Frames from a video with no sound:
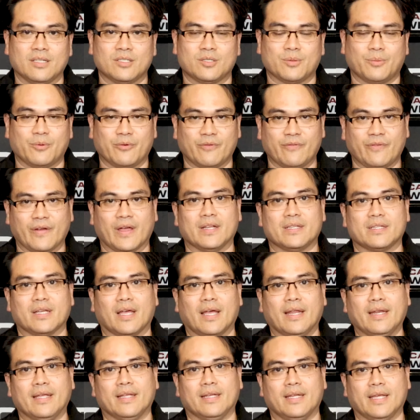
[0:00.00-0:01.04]
to prevent
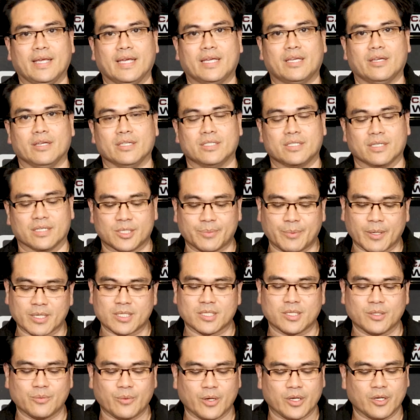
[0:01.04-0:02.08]
any leakage,
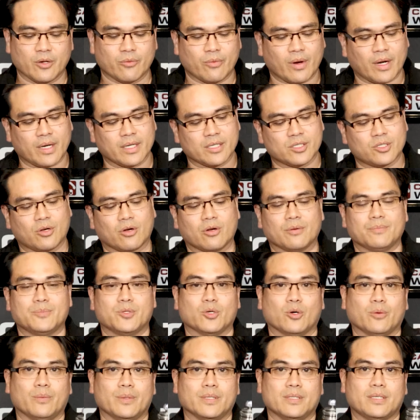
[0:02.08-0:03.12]
especially when you're running shock
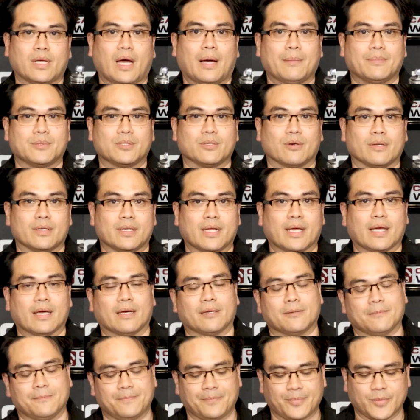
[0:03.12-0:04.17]
absorbers upside
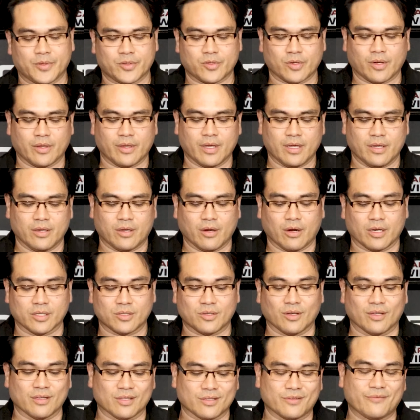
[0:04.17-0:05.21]
down. So there you go.
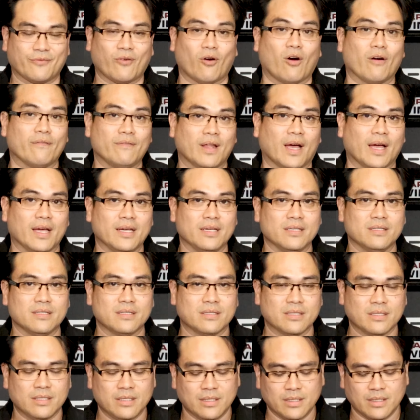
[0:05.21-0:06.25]
So there's 5
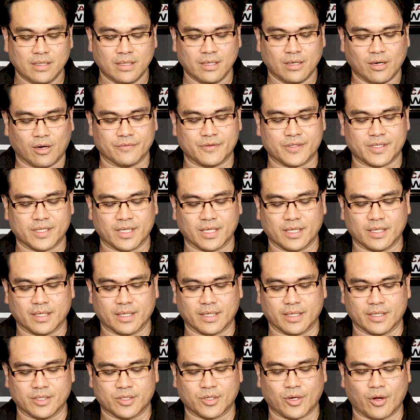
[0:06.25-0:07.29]
layers of
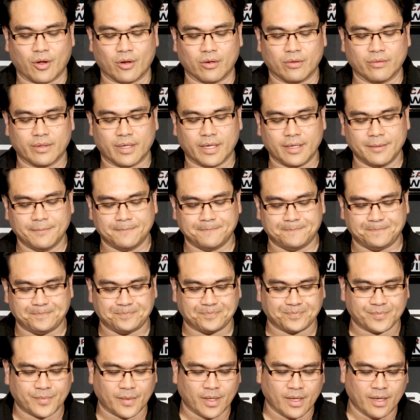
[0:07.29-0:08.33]
sealing internal there,
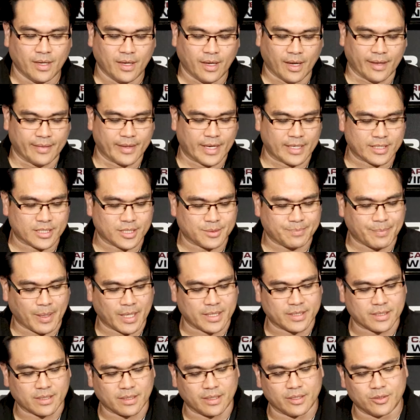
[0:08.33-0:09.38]
and that just
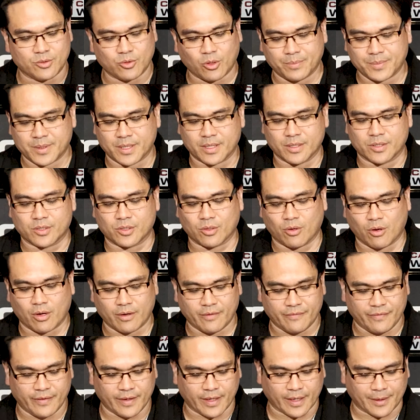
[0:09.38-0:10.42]
basically drops
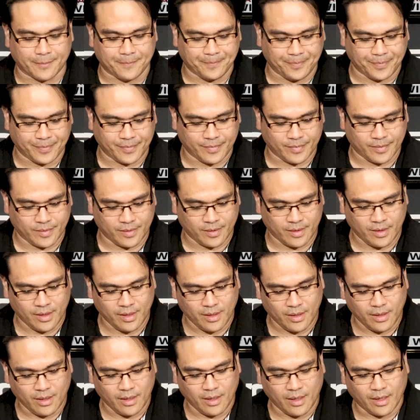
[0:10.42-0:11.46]
inside of here.
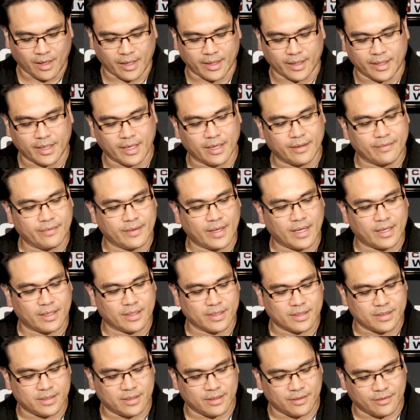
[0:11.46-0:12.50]
And again, that
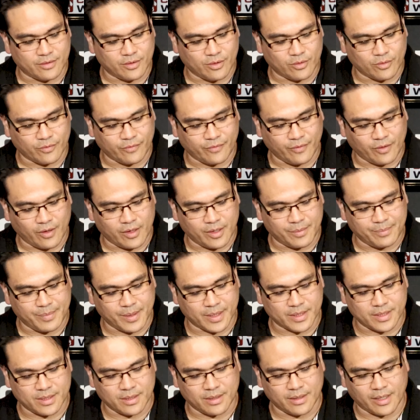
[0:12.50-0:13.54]
is the internal floating
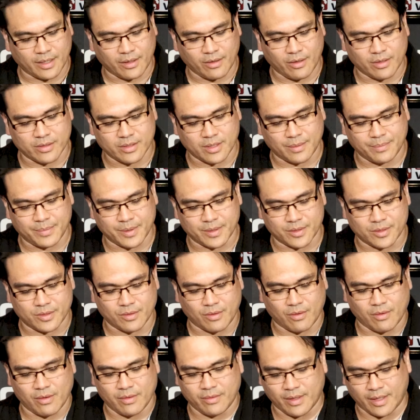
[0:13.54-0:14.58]
piston that goes up
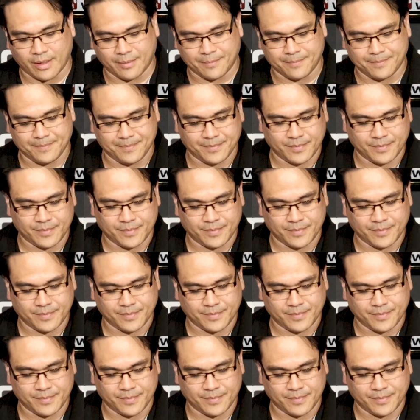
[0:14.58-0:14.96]
inside there.